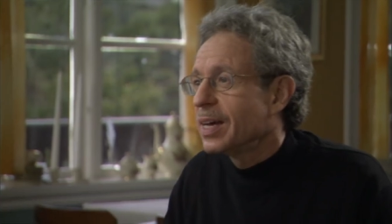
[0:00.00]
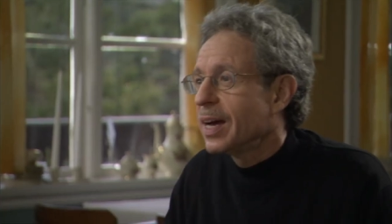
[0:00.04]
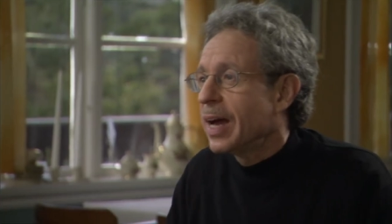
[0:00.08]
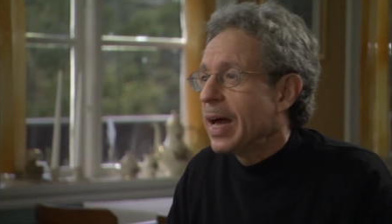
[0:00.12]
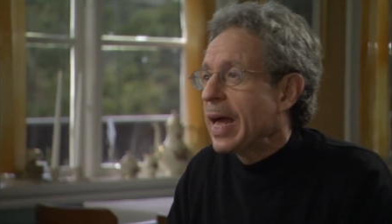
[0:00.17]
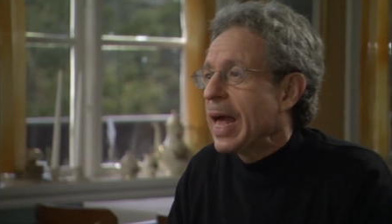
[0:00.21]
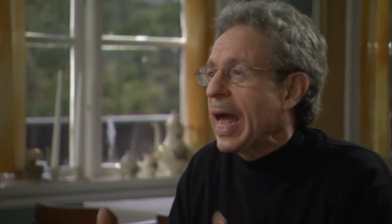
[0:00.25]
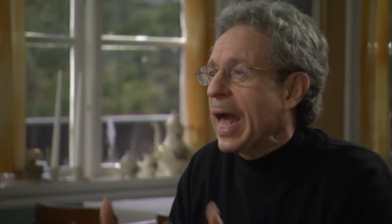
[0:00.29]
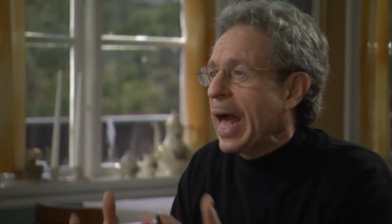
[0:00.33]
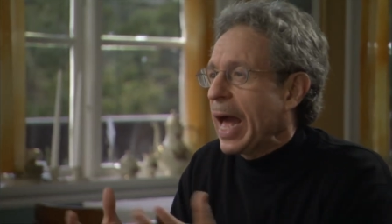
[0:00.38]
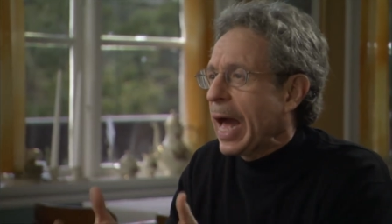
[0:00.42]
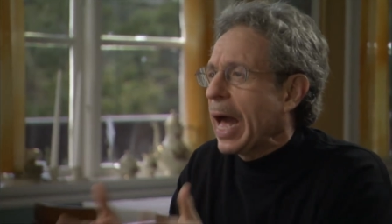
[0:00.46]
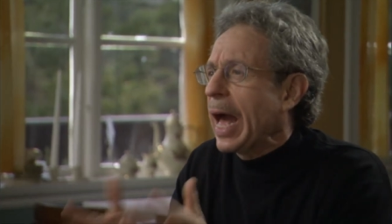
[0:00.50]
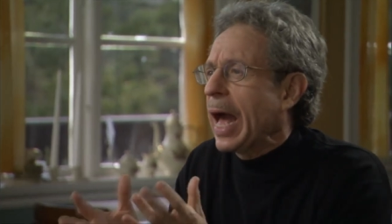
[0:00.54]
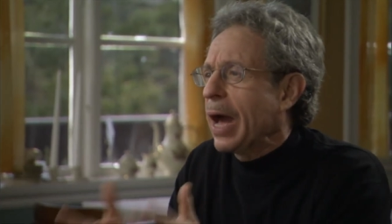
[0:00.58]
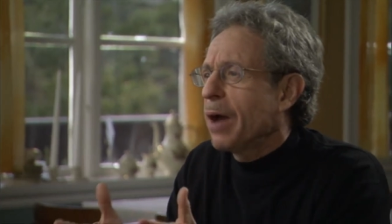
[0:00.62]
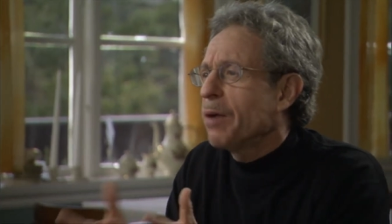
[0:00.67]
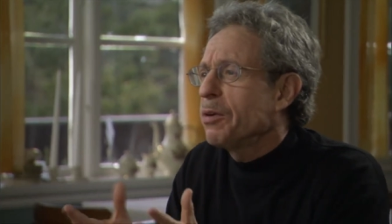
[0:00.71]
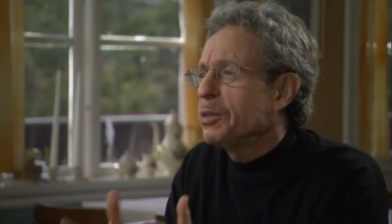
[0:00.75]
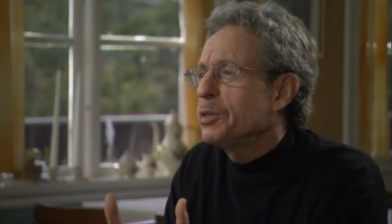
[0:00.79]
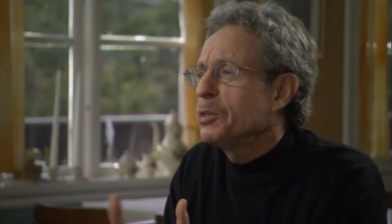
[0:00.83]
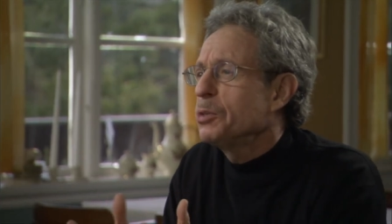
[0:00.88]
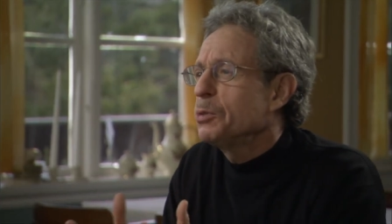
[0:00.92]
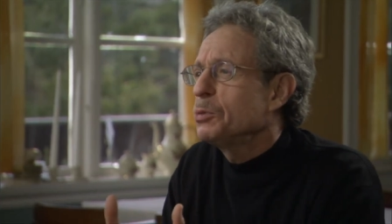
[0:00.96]
Uh, how
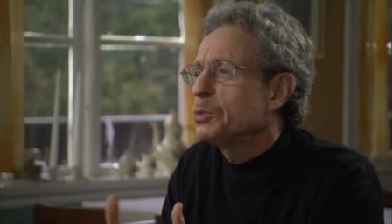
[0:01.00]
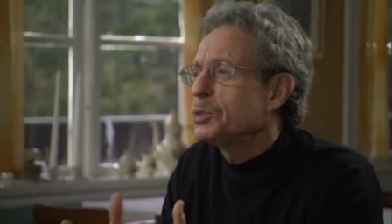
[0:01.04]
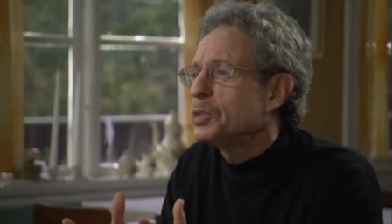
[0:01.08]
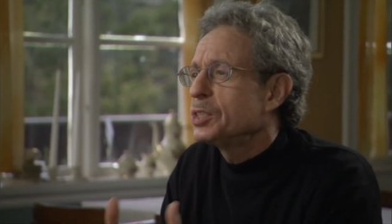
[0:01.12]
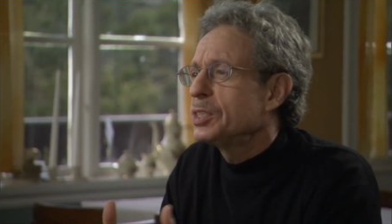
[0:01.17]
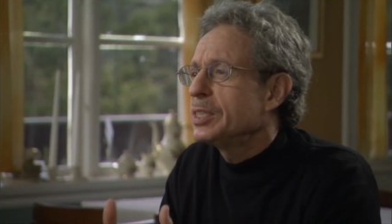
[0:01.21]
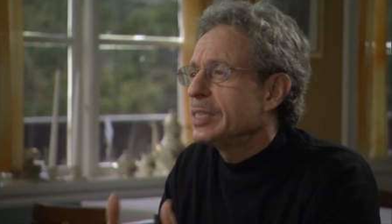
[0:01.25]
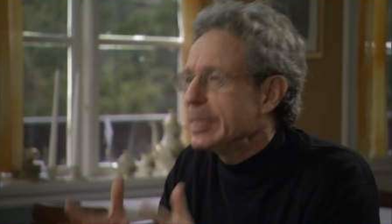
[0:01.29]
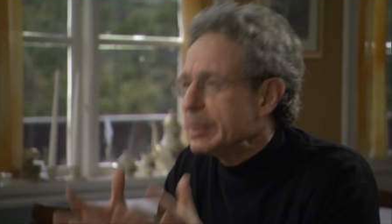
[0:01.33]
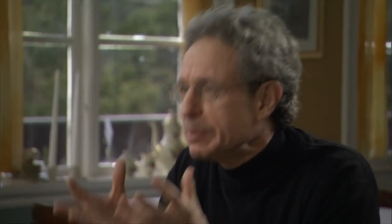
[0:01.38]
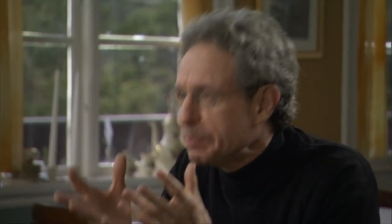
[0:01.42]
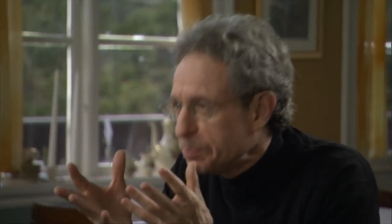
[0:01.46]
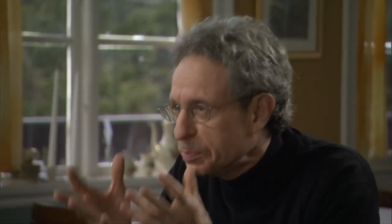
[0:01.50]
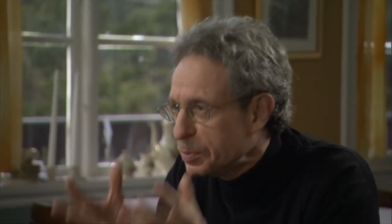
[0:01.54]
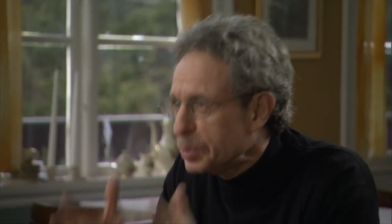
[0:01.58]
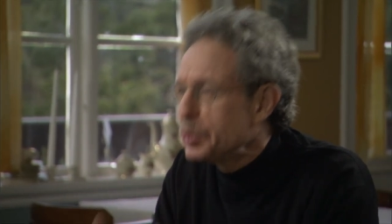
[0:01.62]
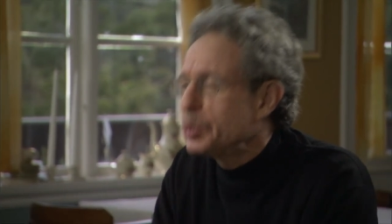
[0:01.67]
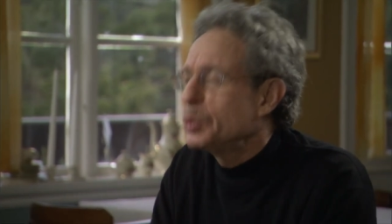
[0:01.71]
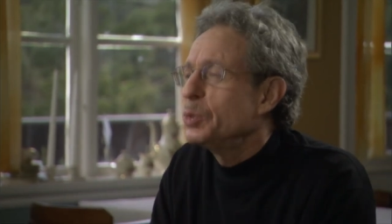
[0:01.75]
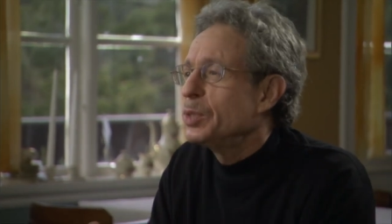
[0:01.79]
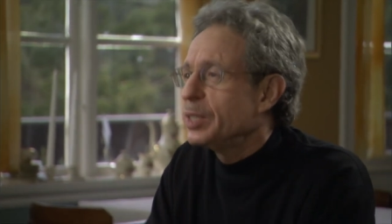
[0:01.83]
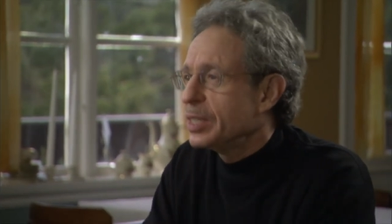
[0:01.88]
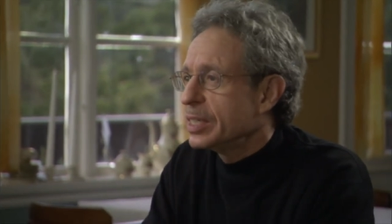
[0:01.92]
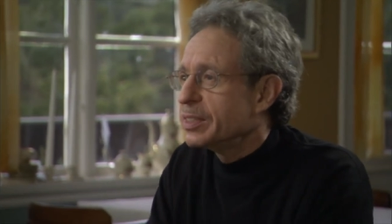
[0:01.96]
do you see
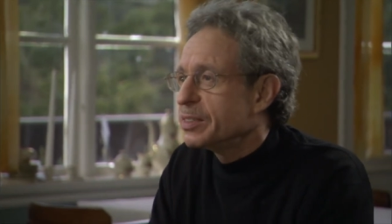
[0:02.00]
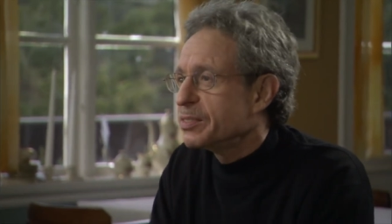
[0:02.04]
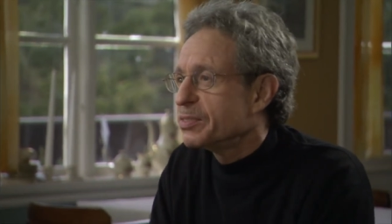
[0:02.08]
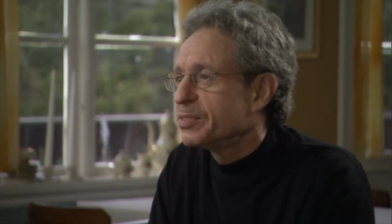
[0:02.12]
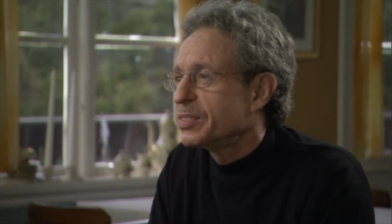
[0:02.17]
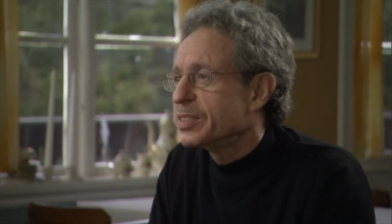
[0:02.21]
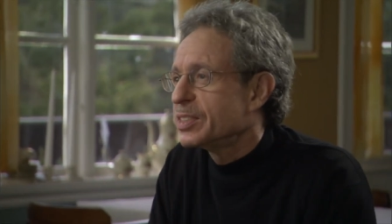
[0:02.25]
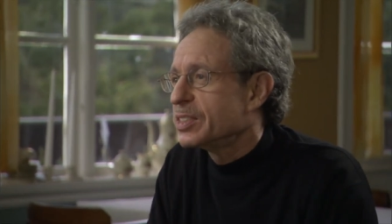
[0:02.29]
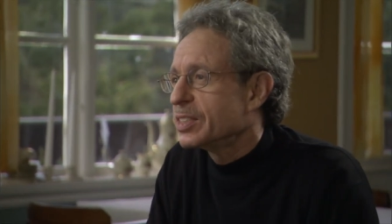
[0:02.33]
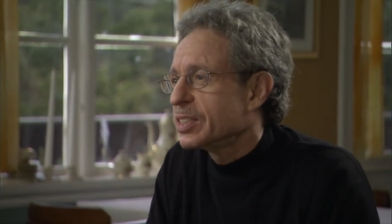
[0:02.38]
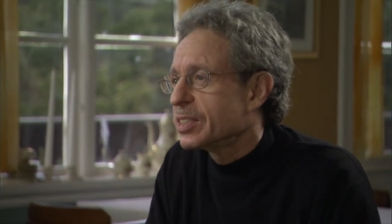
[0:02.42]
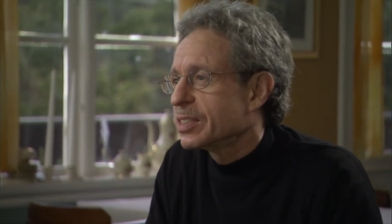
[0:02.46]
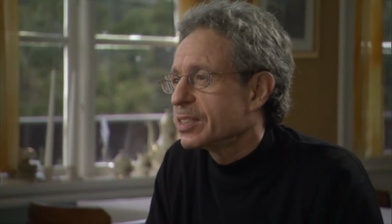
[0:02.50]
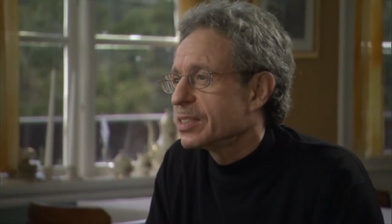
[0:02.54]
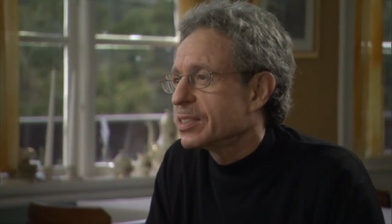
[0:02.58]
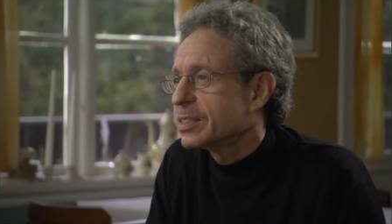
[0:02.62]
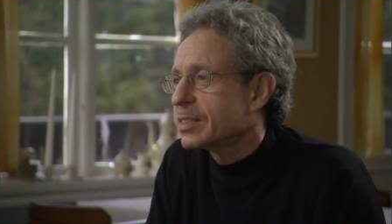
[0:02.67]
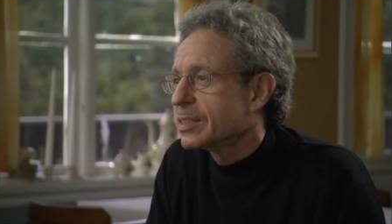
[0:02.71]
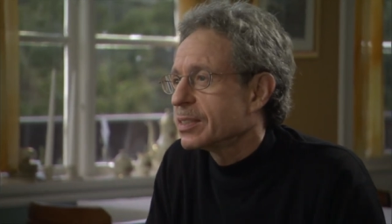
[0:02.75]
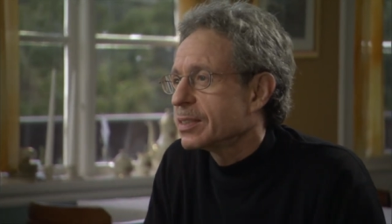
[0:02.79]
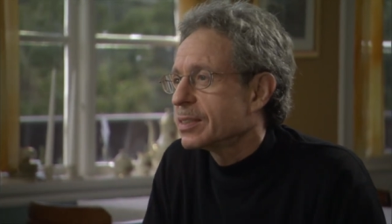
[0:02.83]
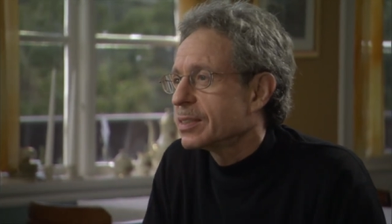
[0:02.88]
beauty in physics?